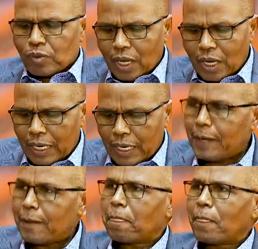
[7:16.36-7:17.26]

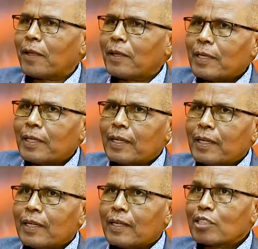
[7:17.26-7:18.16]

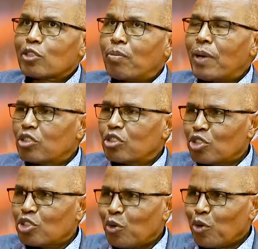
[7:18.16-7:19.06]
let's go back to your
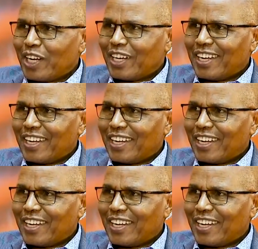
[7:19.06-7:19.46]
story,